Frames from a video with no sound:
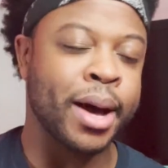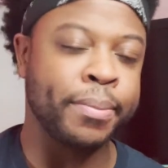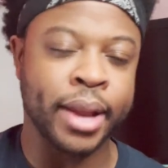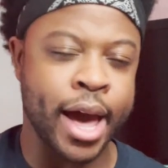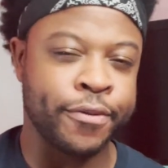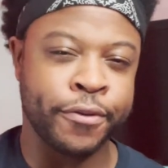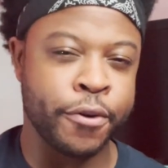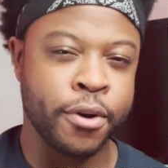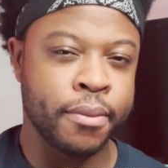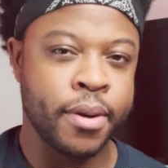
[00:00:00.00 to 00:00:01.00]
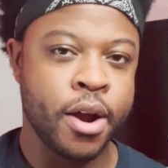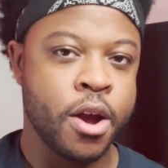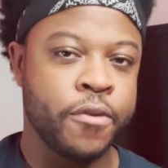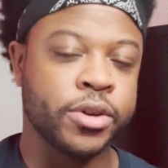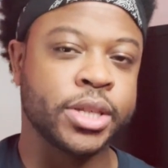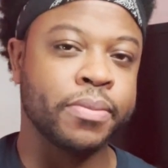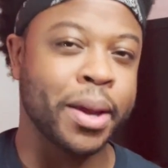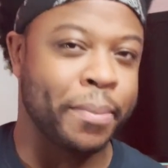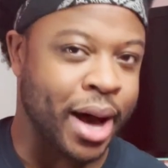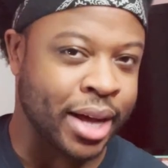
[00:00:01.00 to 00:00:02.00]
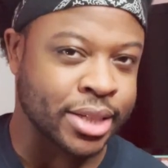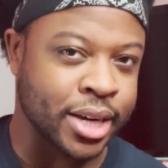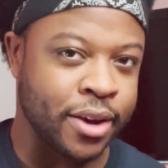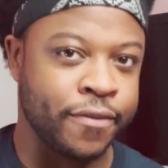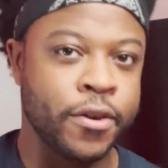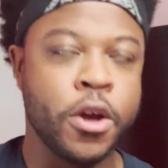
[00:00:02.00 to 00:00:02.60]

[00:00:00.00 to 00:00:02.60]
platform for something positive,